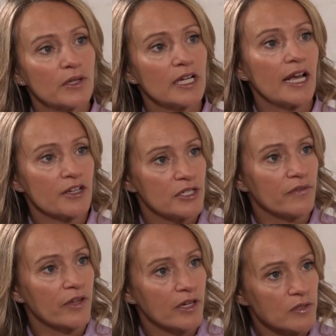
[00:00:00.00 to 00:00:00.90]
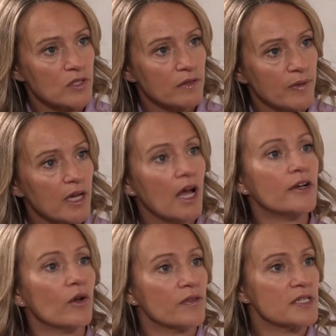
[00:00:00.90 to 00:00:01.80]
connection of the customer and
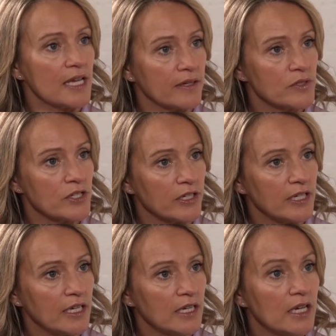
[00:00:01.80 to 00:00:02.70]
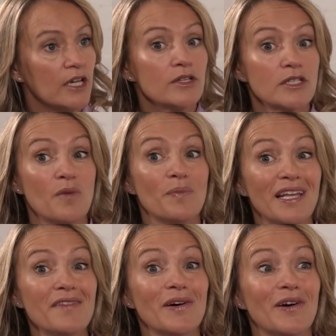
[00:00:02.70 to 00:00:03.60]
not the sales journey. So
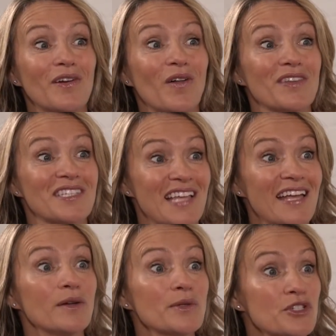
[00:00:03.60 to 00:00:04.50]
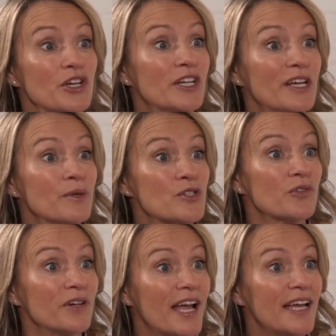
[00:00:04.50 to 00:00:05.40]
believe it or not, the sales journey was
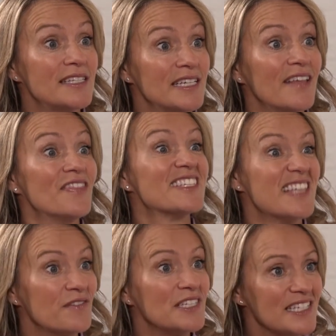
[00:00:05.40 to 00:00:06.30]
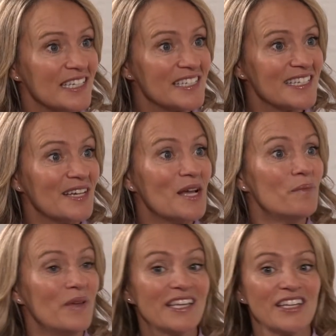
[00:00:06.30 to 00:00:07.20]
created in the 70s
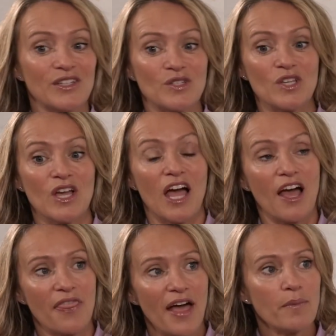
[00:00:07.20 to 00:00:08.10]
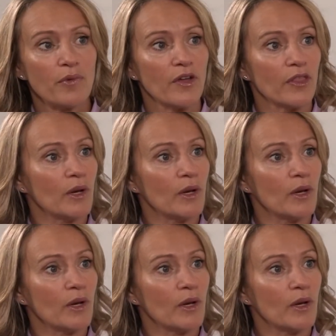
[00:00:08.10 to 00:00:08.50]
because at that point there were